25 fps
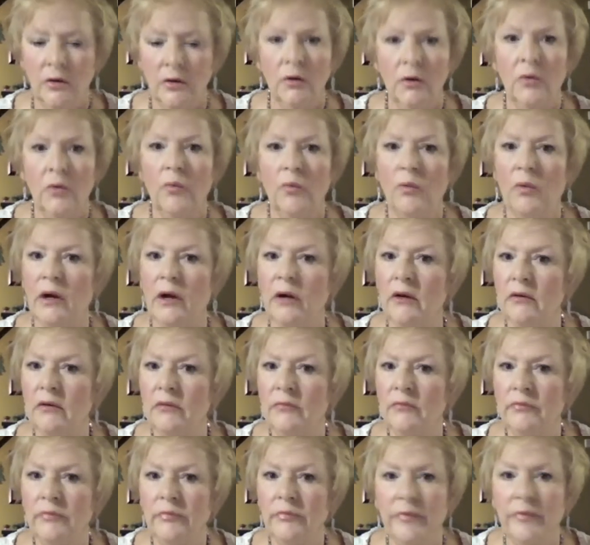
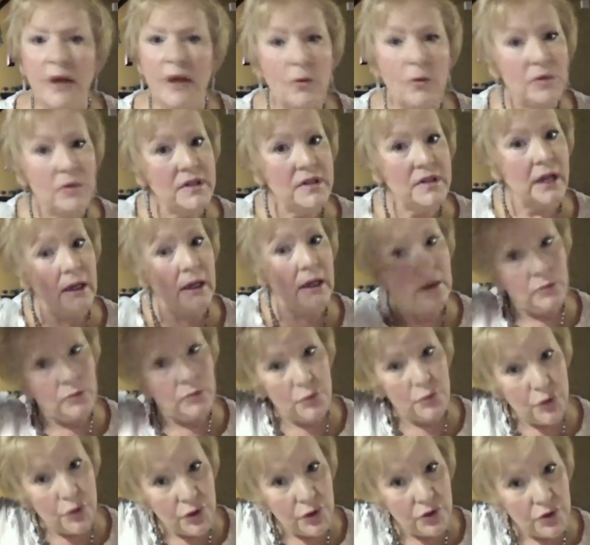Well, that was kind of
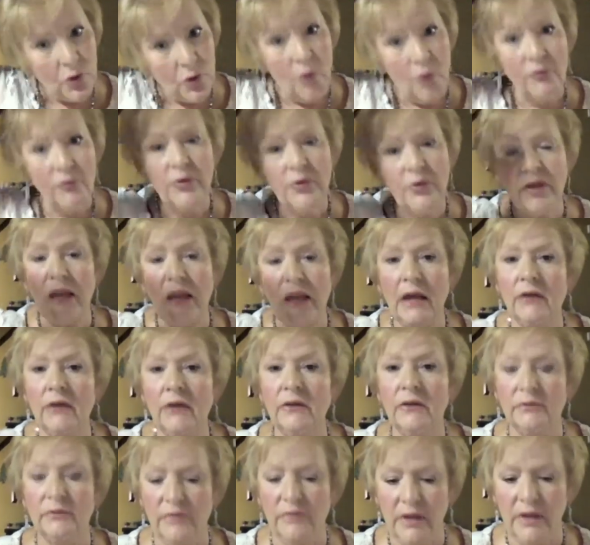over the head
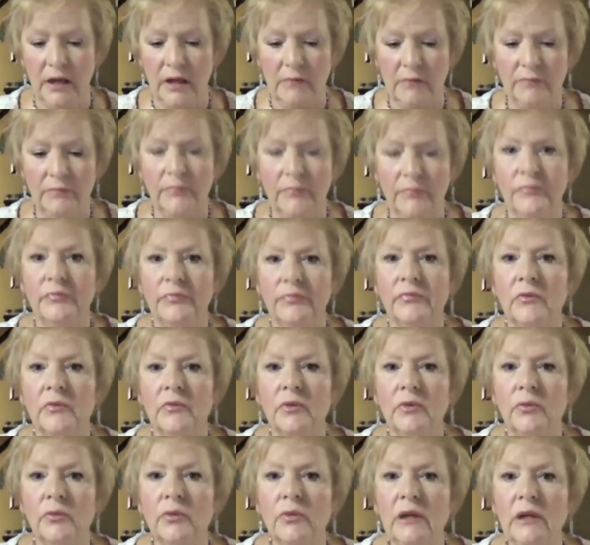of the
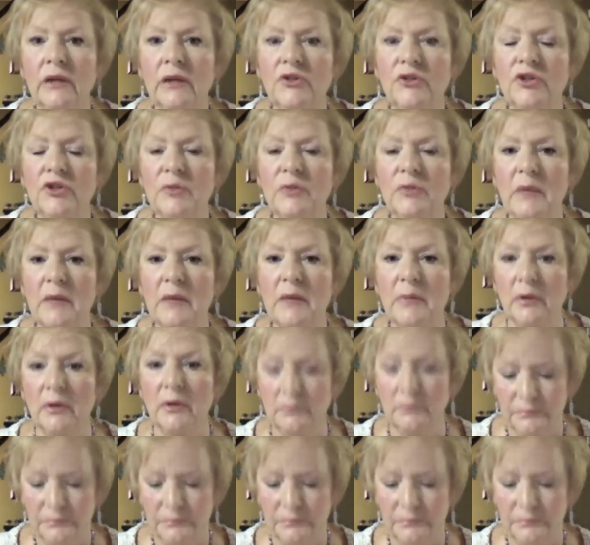religious people.